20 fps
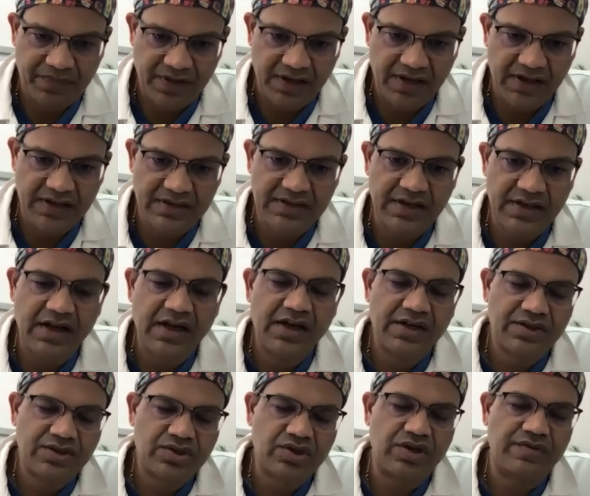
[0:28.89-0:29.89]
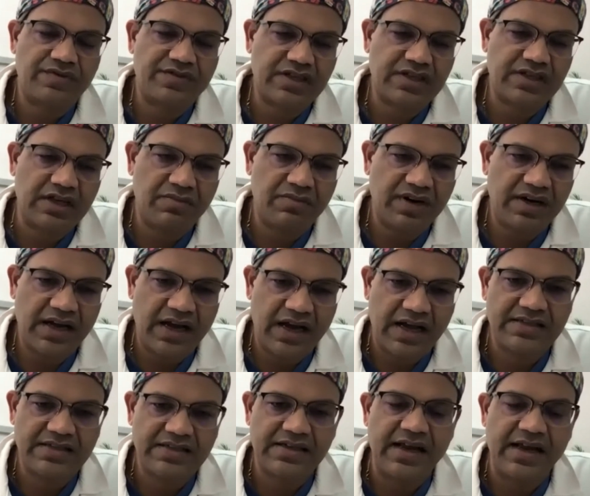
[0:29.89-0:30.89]
Yes. So if someone
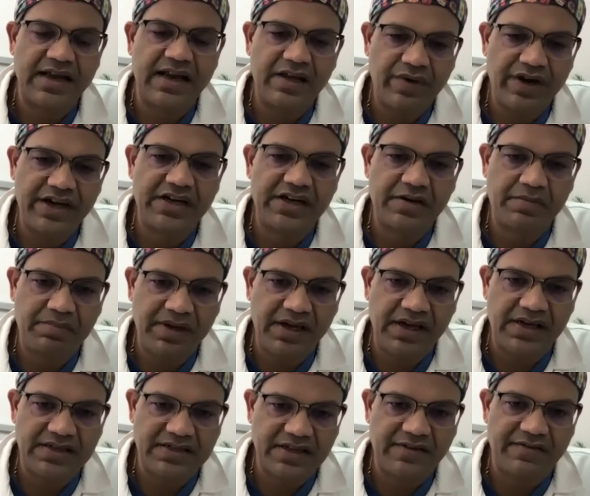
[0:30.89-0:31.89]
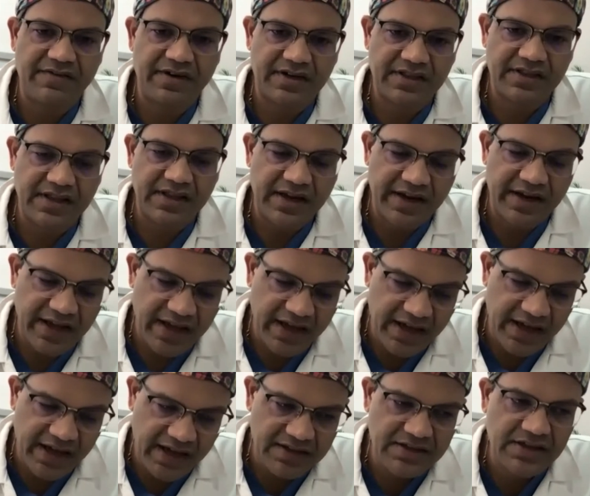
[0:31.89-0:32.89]
has an elevated PSA for their
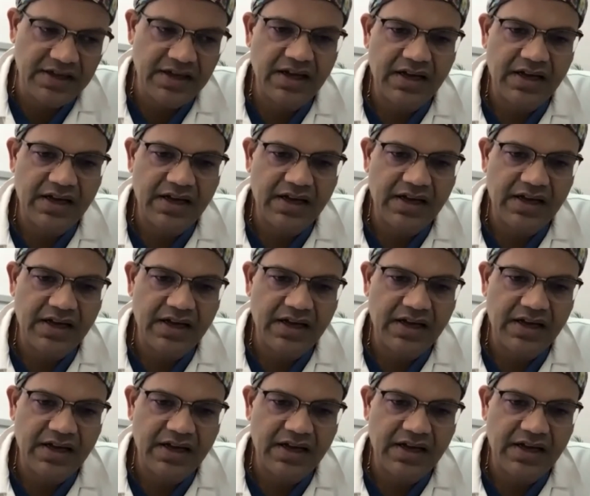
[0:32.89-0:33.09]
age,